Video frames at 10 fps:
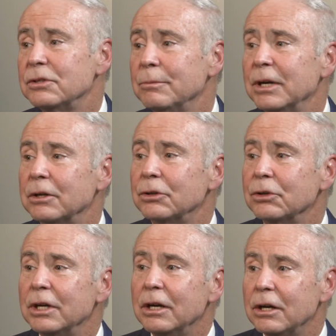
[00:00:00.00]
to medical
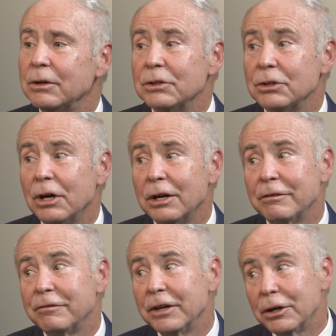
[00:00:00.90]
care is not a
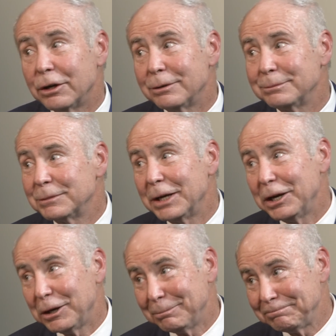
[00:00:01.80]
fair
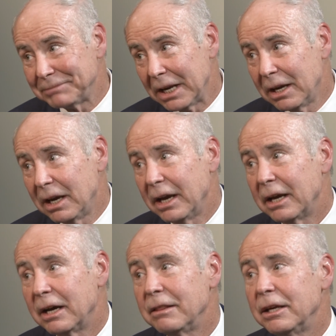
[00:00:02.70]
game. And
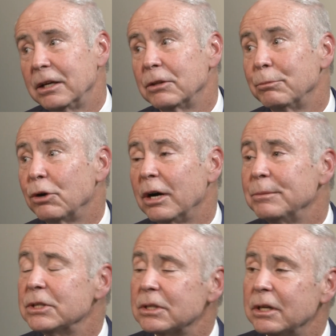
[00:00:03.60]
I think the
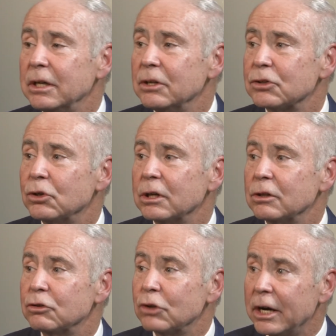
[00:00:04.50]
PROMISE study is going to
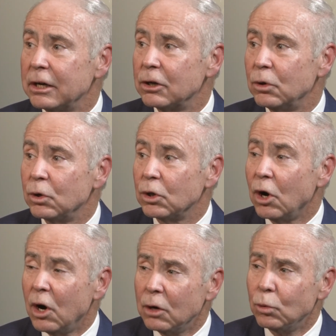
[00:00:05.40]
try to go a
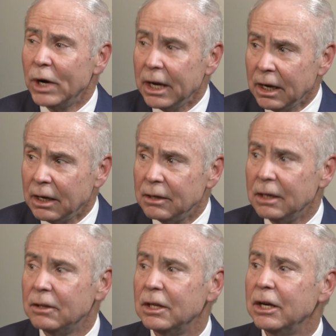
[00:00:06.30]
long way
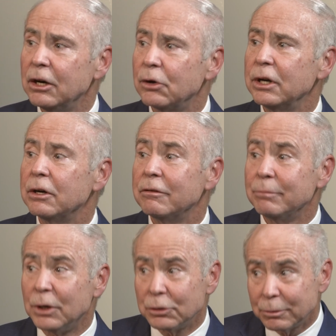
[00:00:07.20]
in the area of
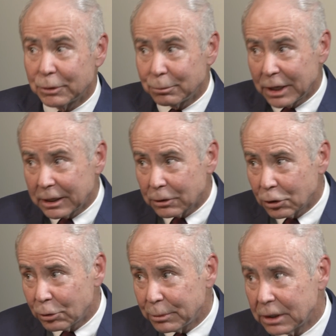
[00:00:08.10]
multiple
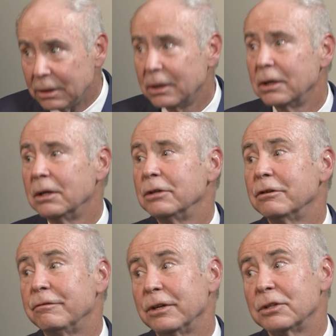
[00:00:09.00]
myeloma to
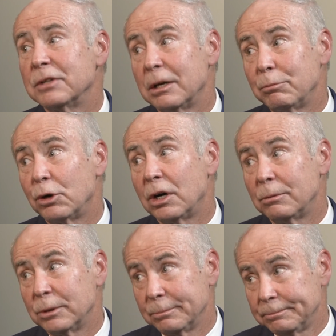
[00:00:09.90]
fix that problem.